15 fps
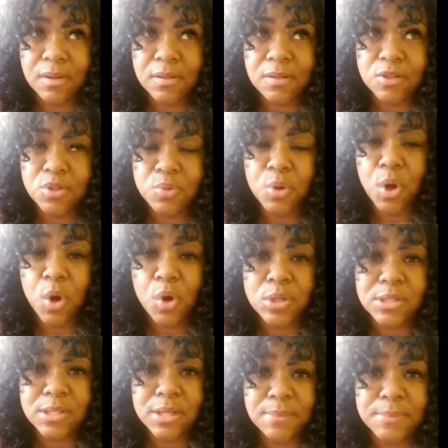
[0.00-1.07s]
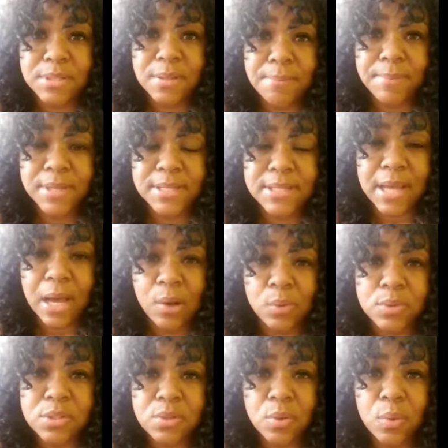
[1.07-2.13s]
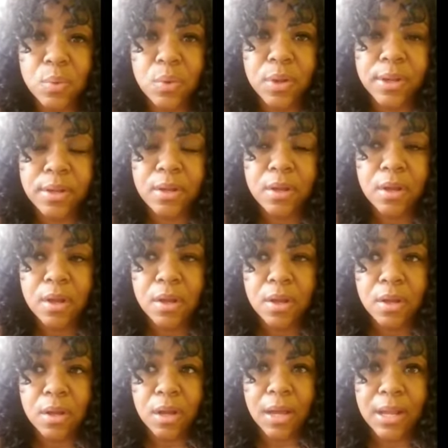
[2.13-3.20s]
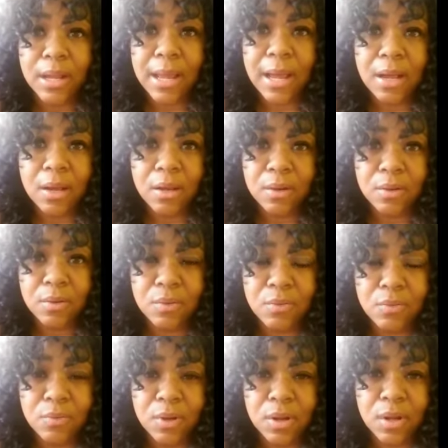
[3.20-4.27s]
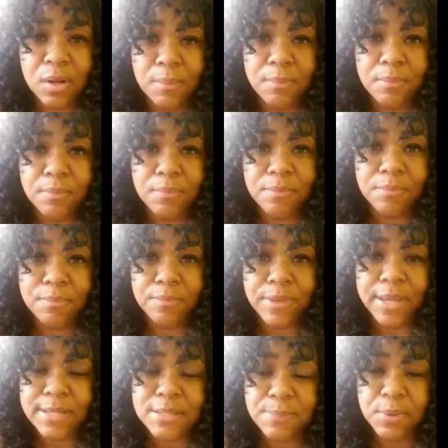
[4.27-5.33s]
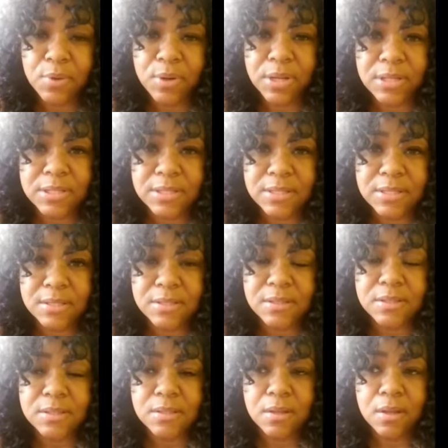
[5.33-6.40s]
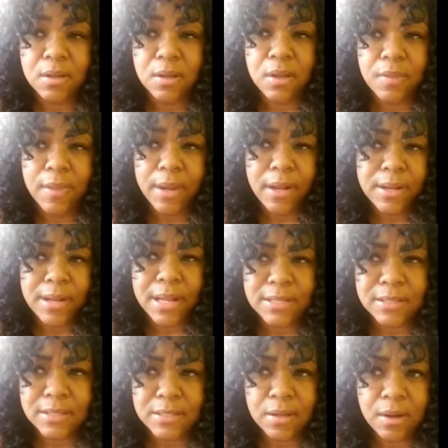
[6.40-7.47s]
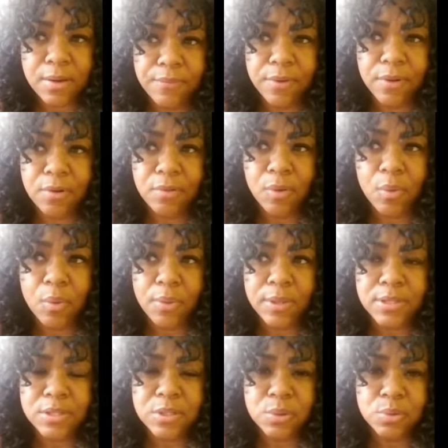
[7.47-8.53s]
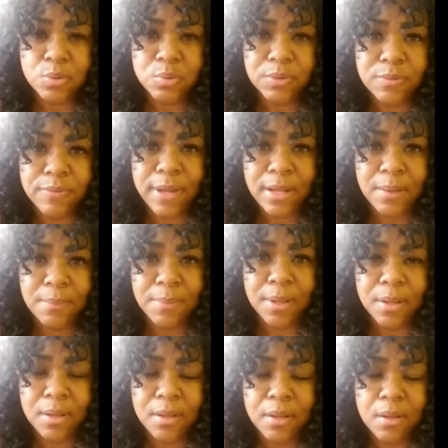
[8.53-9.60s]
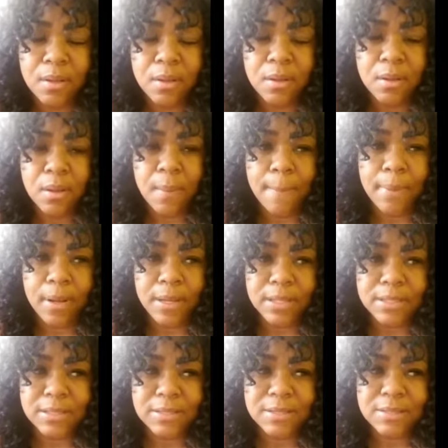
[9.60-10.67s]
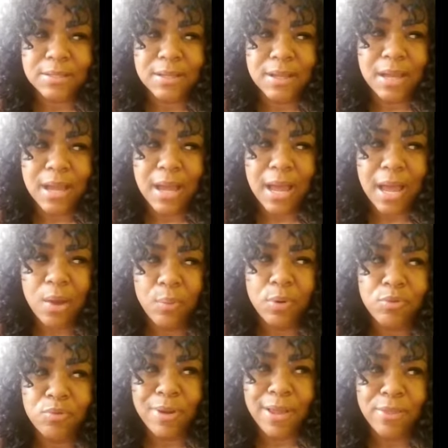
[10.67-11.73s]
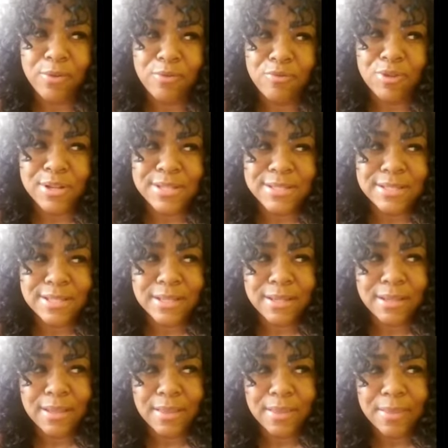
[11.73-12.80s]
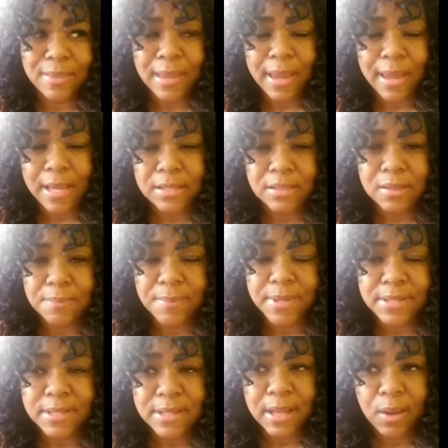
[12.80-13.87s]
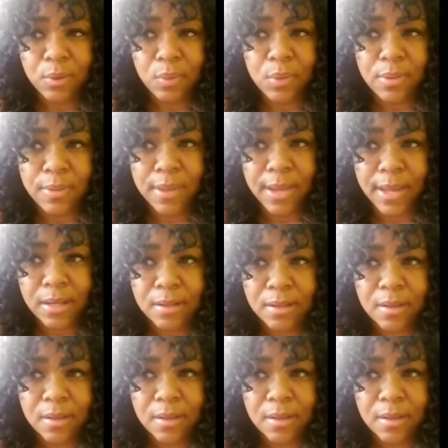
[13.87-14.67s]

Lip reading: to cause them to miss out on a lot of experiences that are necessary for growth and social development. But I would rather risk that than missing out on that